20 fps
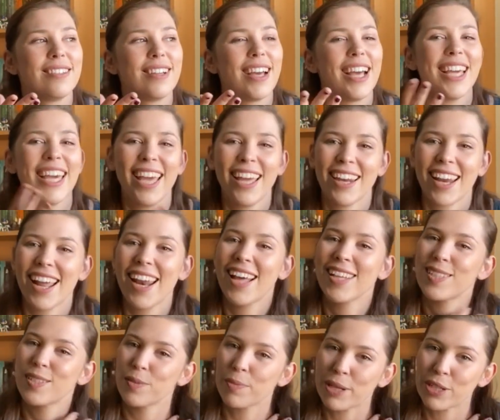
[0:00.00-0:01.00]
again, it has
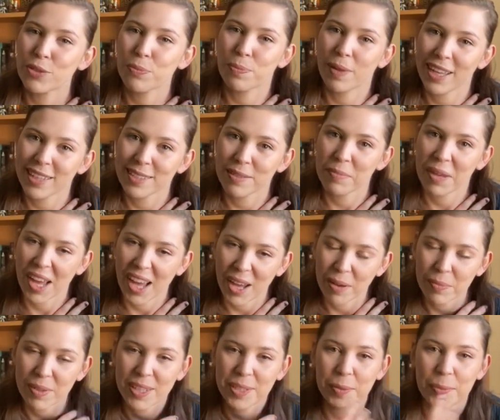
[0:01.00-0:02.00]
a special place in my heart
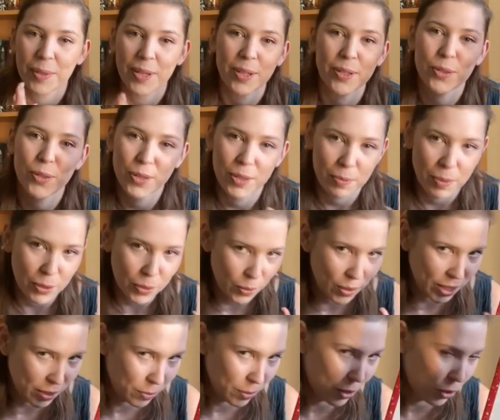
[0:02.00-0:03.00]
because we got to do special
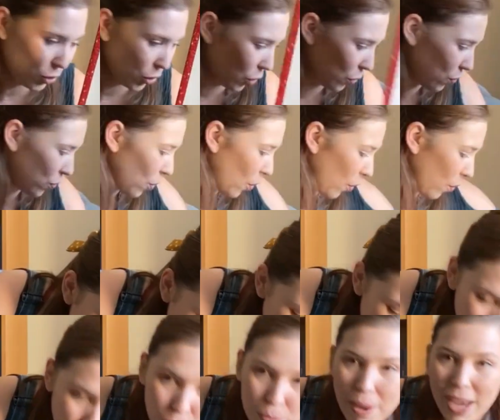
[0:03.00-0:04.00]
things for the show. So my
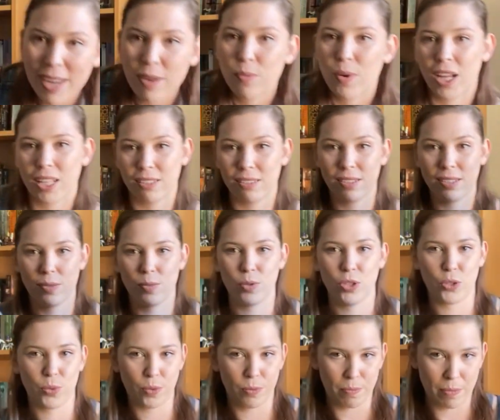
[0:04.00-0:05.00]
two main ones,
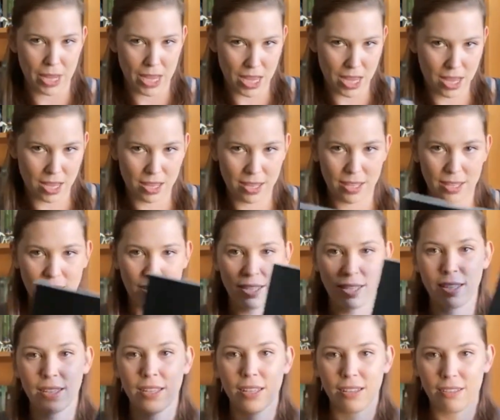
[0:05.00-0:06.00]
which would be
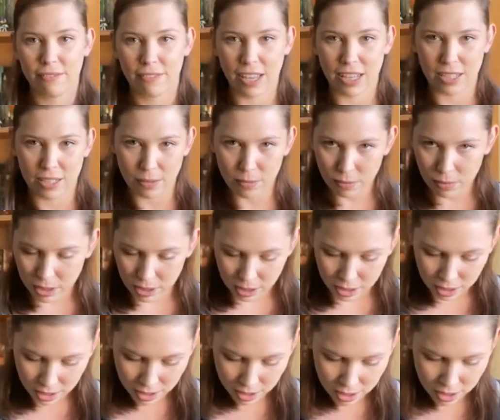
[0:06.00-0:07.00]
Phantom
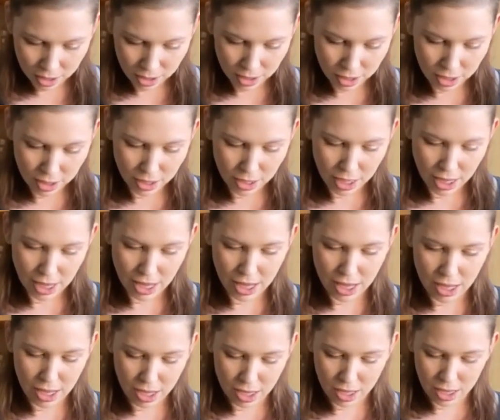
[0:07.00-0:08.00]

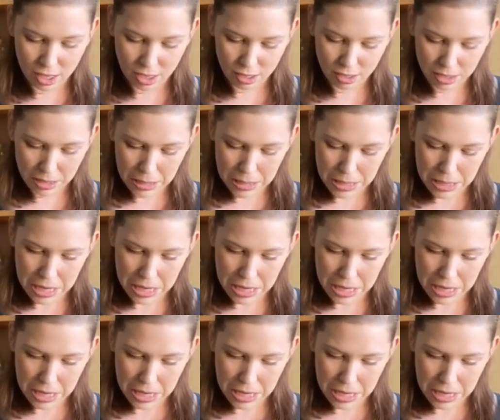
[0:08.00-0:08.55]
and